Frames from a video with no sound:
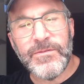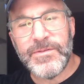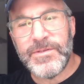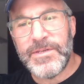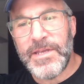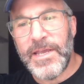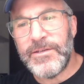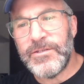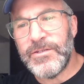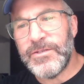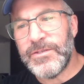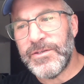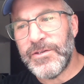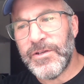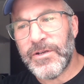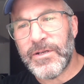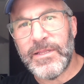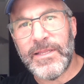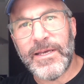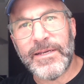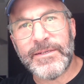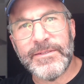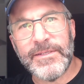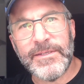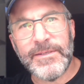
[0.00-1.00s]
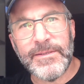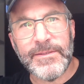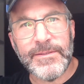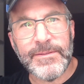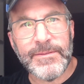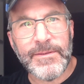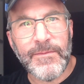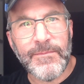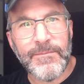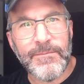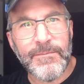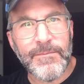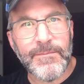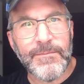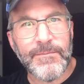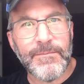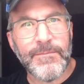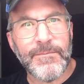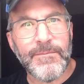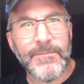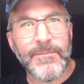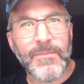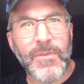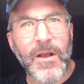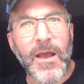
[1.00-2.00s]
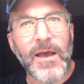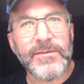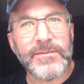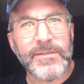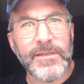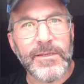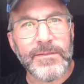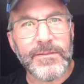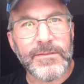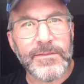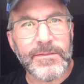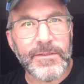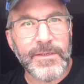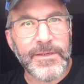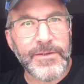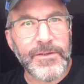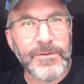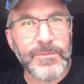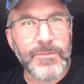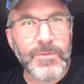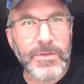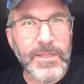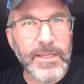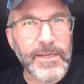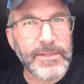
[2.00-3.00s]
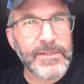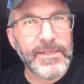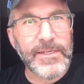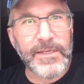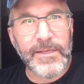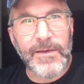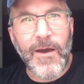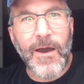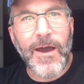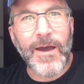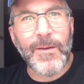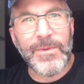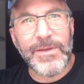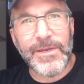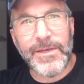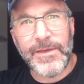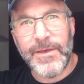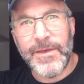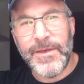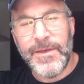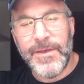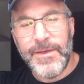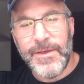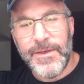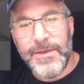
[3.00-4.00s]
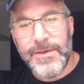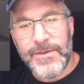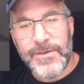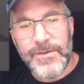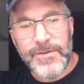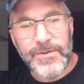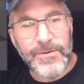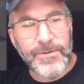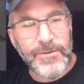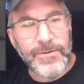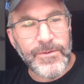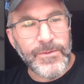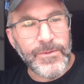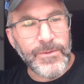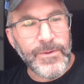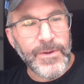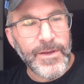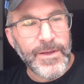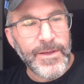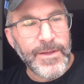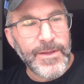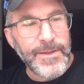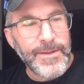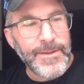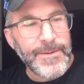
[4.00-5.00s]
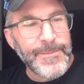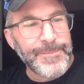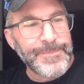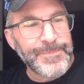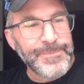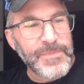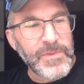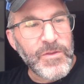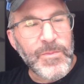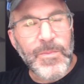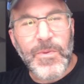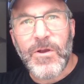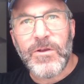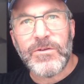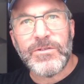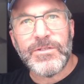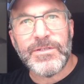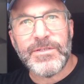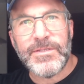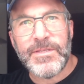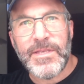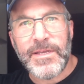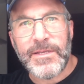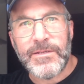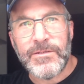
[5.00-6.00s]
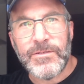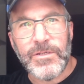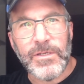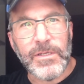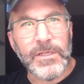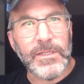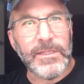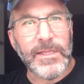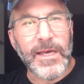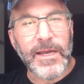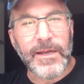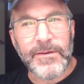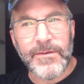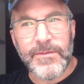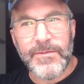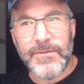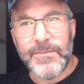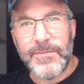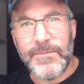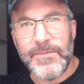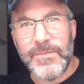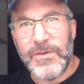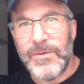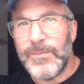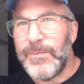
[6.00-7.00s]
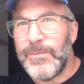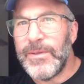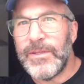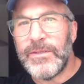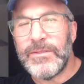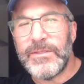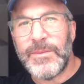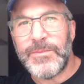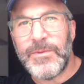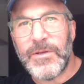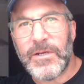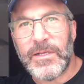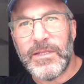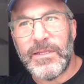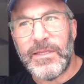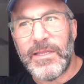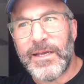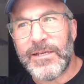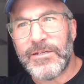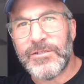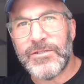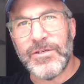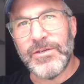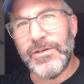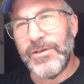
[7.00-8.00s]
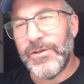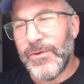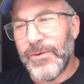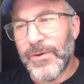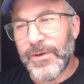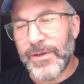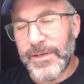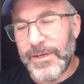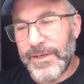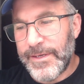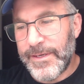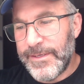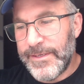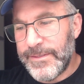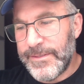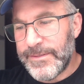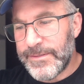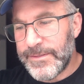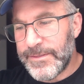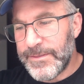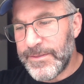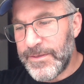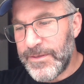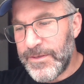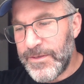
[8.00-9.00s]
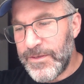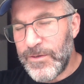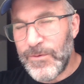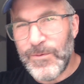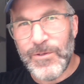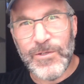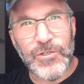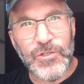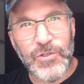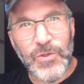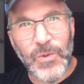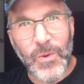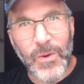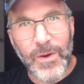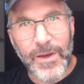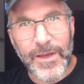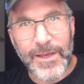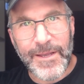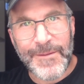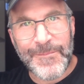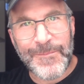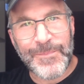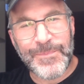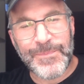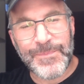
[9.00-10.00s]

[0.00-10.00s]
new stages in your collecting process, in your collecting hobby. You purchase things, you collect them, you build up your collection, you organize, you enjoy,